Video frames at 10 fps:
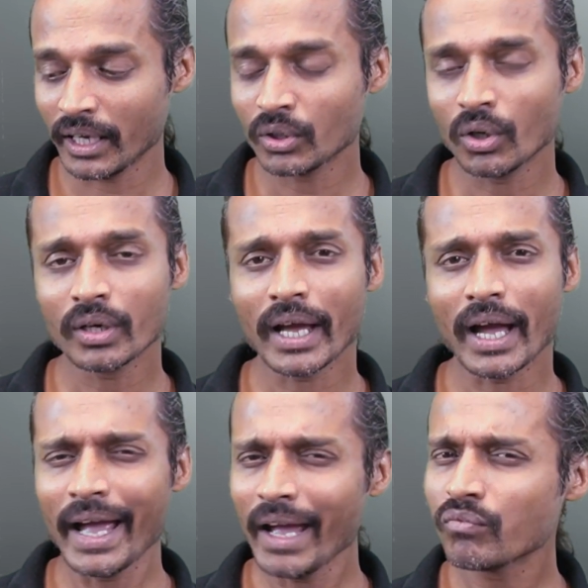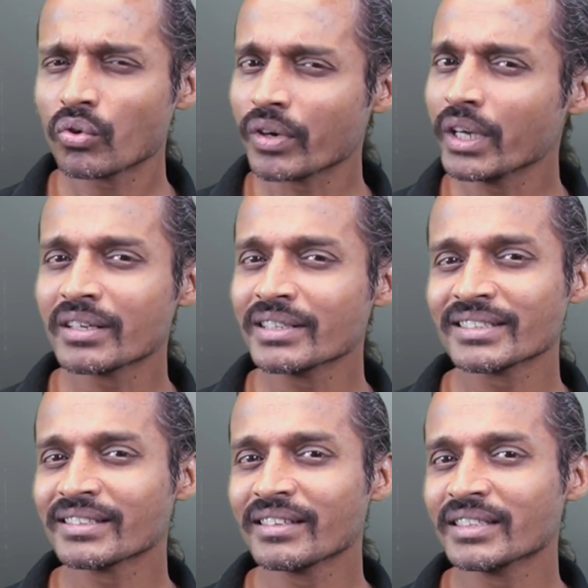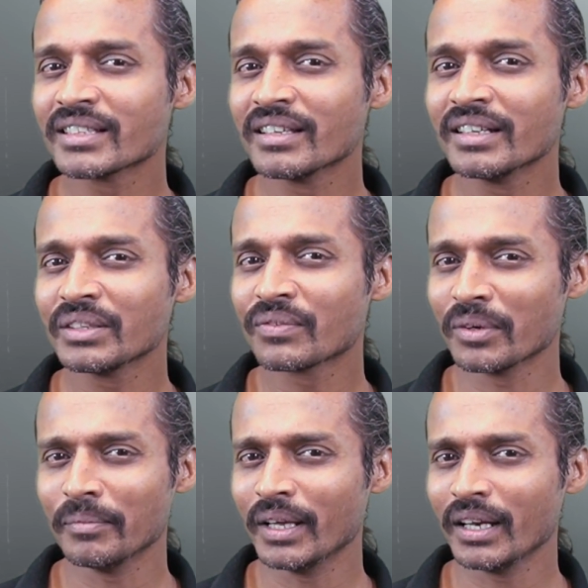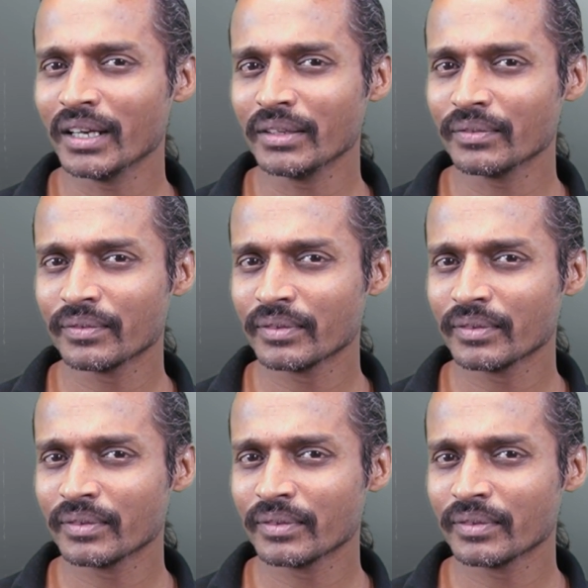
I thought I have to reconsider this learning from my life.